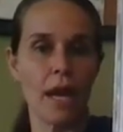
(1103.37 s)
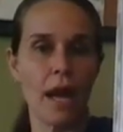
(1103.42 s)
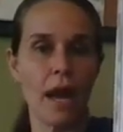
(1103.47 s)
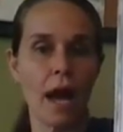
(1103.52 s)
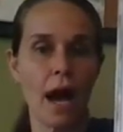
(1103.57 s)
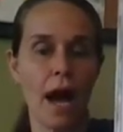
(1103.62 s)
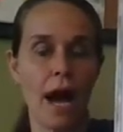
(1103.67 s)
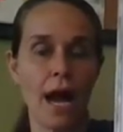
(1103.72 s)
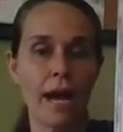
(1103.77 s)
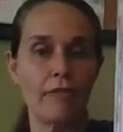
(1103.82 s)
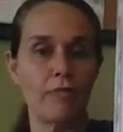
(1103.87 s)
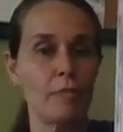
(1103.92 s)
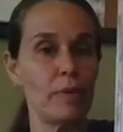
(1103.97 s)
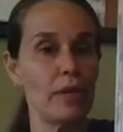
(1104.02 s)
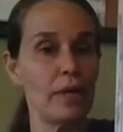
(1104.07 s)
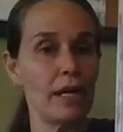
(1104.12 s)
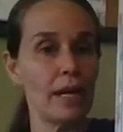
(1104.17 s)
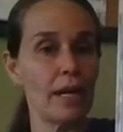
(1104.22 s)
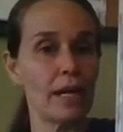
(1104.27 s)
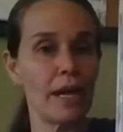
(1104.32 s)
I've
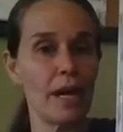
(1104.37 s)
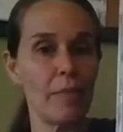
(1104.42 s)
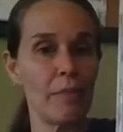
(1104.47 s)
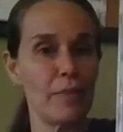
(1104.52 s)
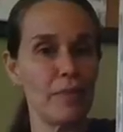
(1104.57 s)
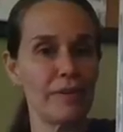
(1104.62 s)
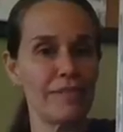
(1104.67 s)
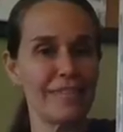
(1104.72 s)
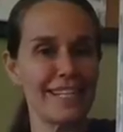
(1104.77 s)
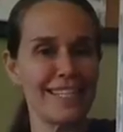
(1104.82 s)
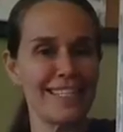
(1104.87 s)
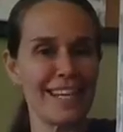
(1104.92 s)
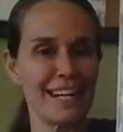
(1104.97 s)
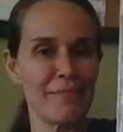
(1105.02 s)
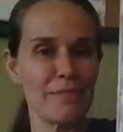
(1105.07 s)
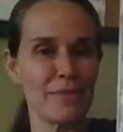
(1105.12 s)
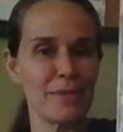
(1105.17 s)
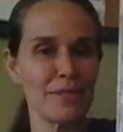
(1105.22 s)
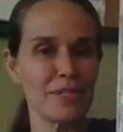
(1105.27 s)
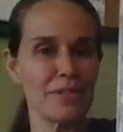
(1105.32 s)
put a couple of
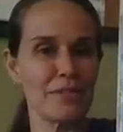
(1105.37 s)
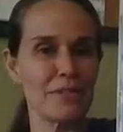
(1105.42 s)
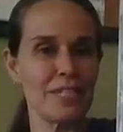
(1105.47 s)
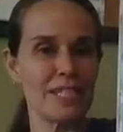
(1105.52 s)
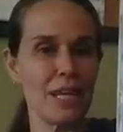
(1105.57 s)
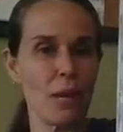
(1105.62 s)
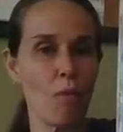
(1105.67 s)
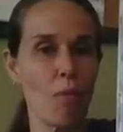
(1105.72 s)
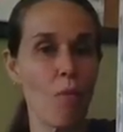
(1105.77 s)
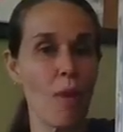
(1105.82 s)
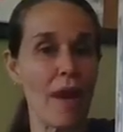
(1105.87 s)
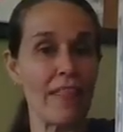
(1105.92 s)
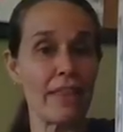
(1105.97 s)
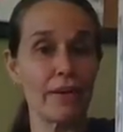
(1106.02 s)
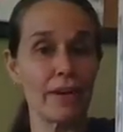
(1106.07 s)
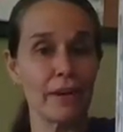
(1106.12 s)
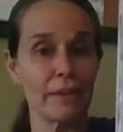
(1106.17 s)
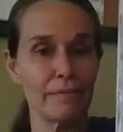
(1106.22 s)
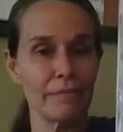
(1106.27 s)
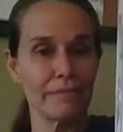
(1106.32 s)
examples. You'll see
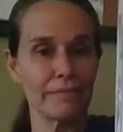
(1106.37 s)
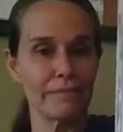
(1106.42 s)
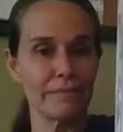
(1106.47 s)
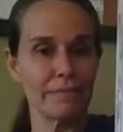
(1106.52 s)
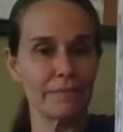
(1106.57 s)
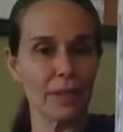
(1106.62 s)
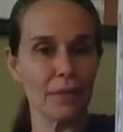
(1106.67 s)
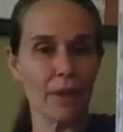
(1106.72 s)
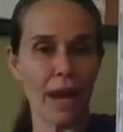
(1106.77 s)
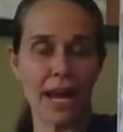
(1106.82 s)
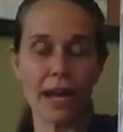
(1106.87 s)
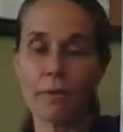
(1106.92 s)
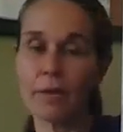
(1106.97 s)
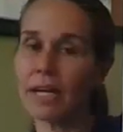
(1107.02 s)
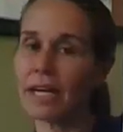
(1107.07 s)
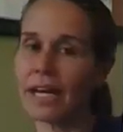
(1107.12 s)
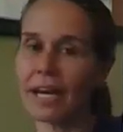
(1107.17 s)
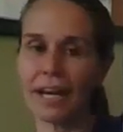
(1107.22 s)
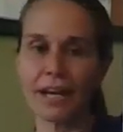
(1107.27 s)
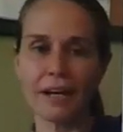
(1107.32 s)
weather, right? We
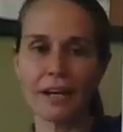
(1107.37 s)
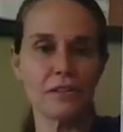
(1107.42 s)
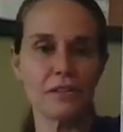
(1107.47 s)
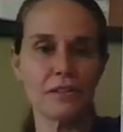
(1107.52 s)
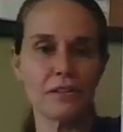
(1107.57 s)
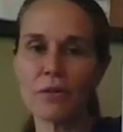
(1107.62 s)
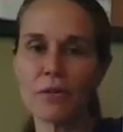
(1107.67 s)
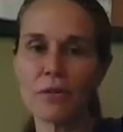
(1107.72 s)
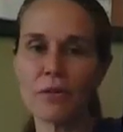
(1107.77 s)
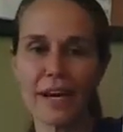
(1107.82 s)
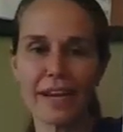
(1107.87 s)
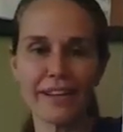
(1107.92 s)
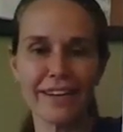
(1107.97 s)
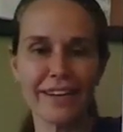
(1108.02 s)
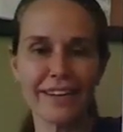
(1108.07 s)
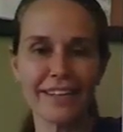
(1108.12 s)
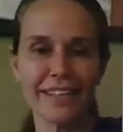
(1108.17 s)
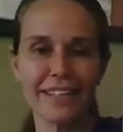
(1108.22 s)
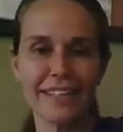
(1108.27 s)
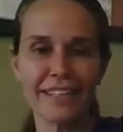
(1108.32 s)
can't control the
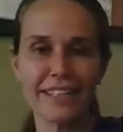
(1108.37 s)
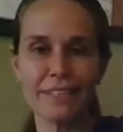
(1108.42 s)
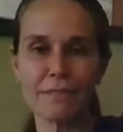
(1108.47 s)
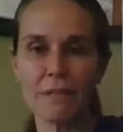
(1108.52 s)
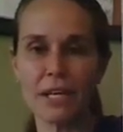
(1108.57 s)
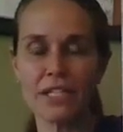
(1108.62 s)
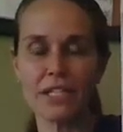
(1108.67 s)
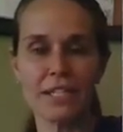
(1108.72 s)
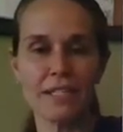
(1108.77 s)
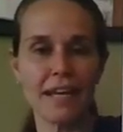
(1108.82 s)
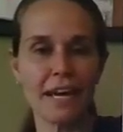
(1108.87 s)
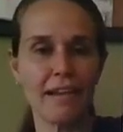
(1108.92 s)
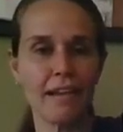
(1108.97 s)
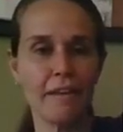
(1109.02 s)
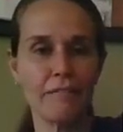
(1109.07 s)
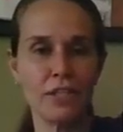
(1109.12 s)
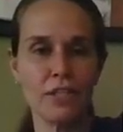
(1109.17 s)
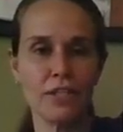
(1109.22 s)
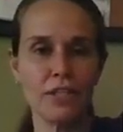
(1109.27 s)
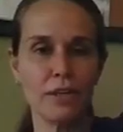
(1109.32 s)
weather. As much as I love
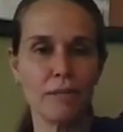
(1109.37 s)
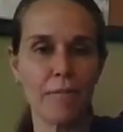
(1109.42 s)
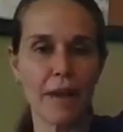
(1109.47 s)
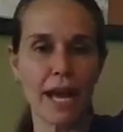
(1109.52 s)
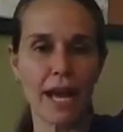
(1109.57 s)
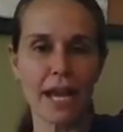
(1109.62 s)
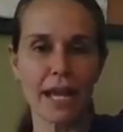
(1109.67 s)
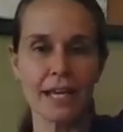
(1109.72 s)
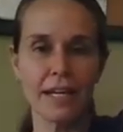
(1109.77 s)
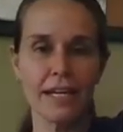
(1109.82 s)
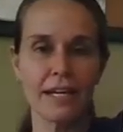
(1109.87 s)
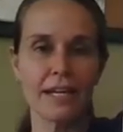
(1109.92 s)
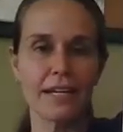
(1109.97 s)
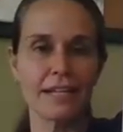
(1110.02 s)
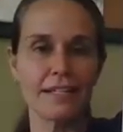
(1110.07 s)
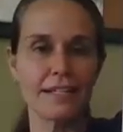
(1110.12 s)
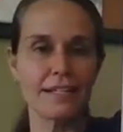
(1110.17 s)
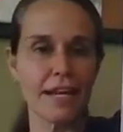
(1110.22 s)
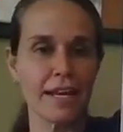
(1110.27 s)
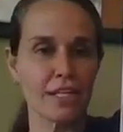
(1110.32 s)
to do my
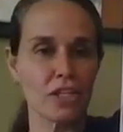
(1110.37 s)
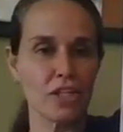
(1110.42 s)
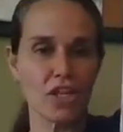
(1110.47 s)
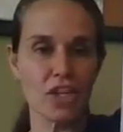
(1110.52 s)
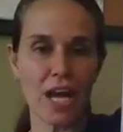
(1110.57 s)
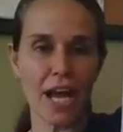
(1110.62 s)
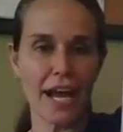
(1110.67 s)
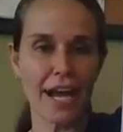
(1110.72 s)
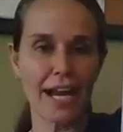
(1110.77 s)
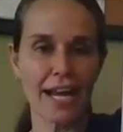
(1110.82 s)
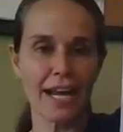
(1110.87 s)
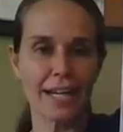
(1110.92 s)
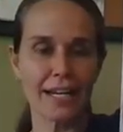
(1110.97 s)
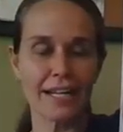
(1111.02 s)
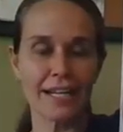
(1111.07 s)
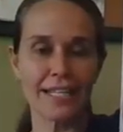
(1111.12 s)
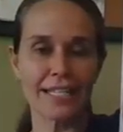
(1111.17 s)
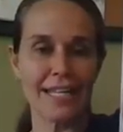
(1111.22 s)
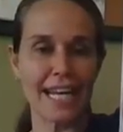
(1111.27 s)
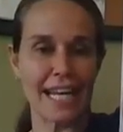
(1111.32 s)
sunshine
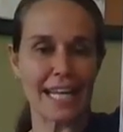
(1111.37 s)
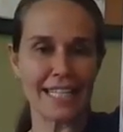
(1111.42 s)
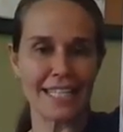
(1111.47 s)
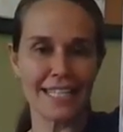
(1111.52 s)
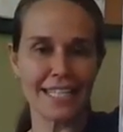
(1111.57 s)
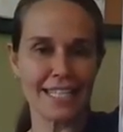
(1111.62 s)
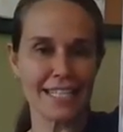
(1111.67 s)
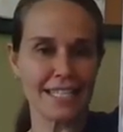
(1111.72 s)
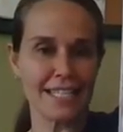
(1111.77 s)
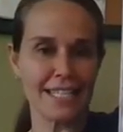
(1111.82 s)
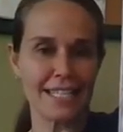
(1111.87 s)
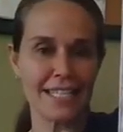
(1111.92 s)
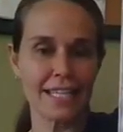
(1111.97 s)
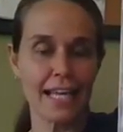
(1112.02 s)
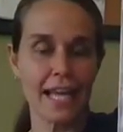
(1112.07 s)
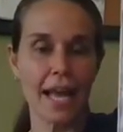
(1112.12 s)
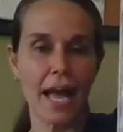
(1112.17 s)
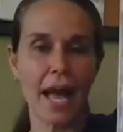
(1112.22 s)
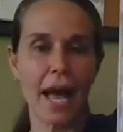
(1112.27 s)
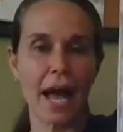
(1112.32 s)
dances,
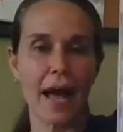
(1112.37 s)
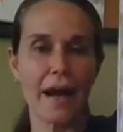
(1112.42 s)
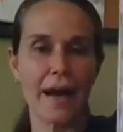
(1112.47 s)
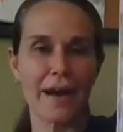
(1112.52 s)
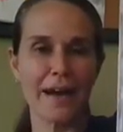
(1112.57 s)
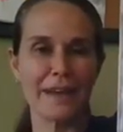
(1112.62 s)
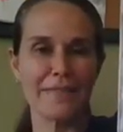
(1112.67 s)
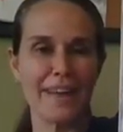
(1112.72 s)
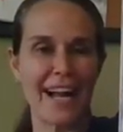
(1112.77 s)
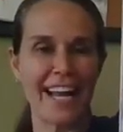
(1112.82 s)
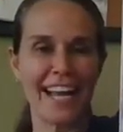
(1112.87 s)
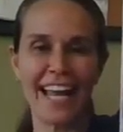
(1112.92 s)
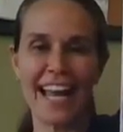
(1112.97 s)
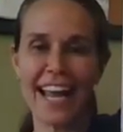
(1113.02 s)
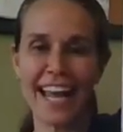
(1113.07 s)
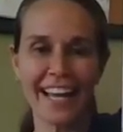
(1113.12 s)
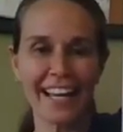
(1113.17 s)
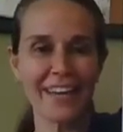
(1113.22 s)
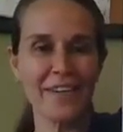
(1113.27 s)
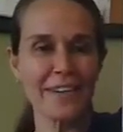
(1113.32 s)
I
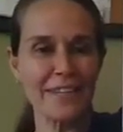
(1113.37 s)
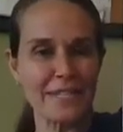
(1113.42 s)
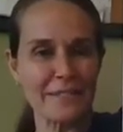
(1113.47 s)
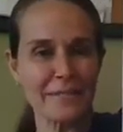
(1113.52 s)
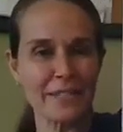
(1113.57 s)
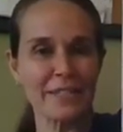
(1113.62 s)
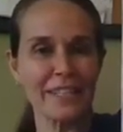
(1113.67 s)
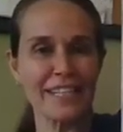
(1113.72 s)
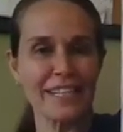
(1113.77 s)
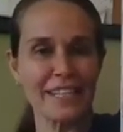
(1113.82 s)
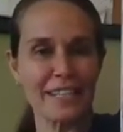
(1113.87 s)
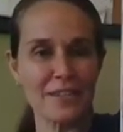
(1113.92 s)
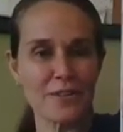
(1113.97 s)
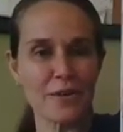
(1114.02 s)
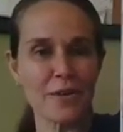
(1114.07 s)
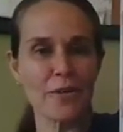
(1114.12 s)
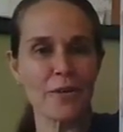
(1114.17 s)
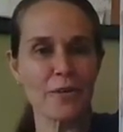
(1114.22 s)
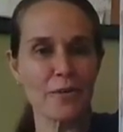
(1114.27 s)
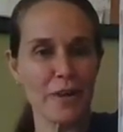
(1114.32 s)
can't ultimately
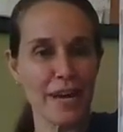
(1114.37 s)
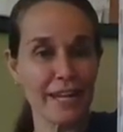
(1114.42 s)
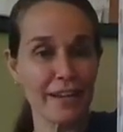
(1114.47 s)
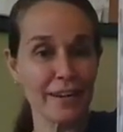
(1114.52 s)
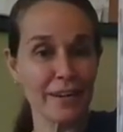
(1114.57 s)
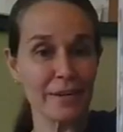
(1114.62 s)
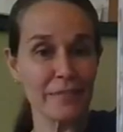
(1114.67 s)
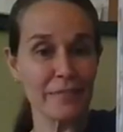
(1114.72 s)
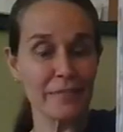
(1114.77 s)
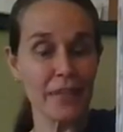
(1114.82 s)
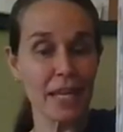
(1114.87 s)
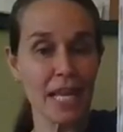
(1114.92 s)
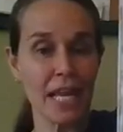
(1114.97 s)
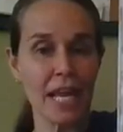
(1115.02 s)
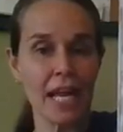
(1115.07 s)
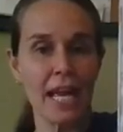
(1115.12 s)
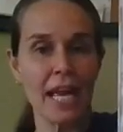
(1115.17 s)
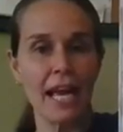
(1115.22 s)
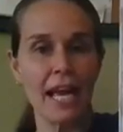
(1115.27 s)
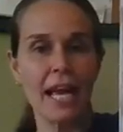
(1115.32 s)
control the weather.
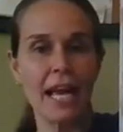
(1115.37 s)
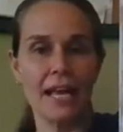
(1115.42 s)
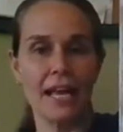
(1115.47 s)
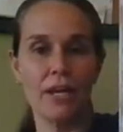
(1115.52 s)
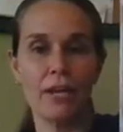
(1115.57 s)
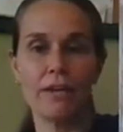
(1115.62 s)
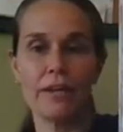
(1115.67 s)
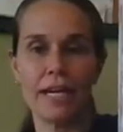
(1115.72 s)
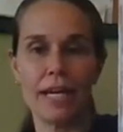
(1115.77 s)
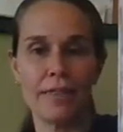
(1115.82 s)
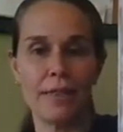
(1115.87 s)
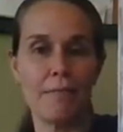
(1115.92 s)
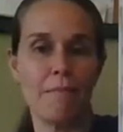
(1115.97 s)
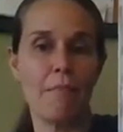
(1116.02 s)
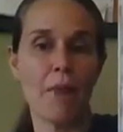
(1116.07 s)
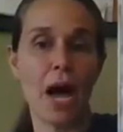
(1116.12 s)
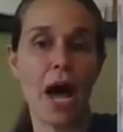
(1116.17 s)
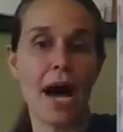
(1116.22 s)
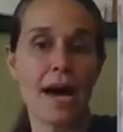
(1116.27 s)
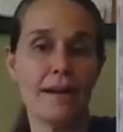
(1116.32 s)
You look at the
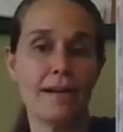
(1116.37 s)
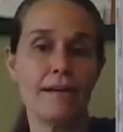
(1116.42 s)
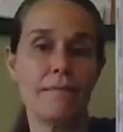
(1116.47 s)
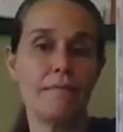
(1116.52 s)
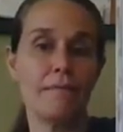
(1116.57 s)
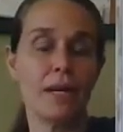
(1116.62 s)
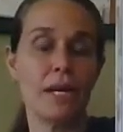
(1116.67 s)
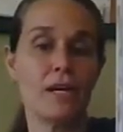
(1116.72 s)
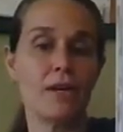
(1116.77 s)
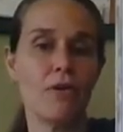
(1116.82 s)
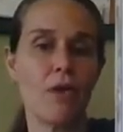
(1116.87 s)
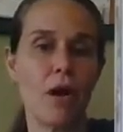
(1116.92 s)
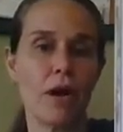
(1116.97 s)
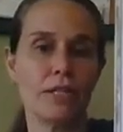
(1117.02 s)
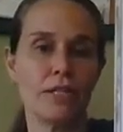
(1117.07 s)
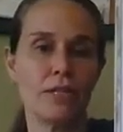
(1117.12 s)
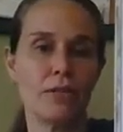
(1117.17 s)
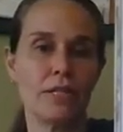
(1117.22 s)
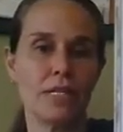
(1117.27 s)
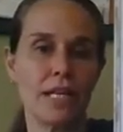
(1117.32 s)
bottom, you'll
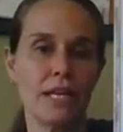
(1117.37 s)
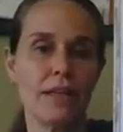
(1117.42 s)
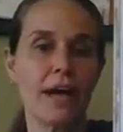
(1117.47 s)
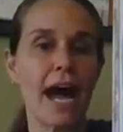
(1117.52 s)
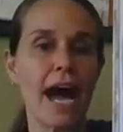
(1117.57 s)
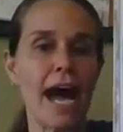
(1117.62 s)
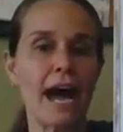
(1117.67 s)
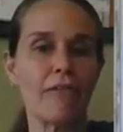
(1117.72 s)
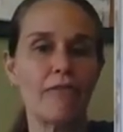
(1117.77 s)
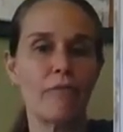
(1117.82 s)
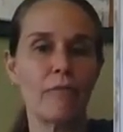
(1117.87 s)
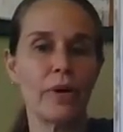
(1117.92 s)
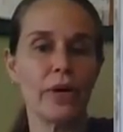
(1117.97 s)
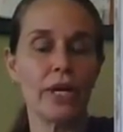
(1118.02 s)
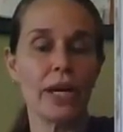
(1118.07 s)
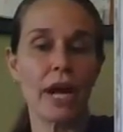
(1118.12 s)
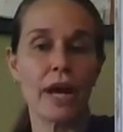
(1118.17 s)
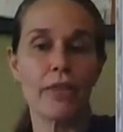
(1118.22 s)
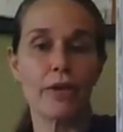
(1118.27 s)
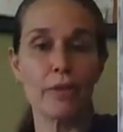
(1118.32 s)
also see that I have put
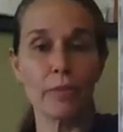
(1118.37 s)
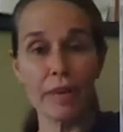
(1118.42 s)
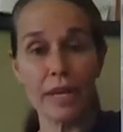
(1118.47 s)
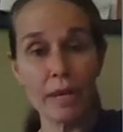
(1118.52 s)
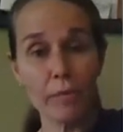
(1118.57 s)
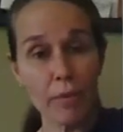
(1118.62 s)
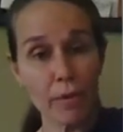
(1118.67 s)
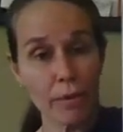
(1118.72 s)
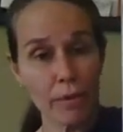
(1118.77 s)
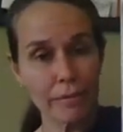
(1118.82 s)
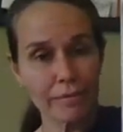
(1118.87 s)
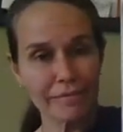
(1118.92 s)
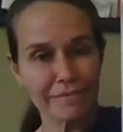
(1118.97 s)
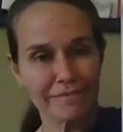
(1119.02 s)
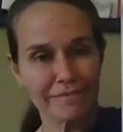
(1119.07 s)
other people.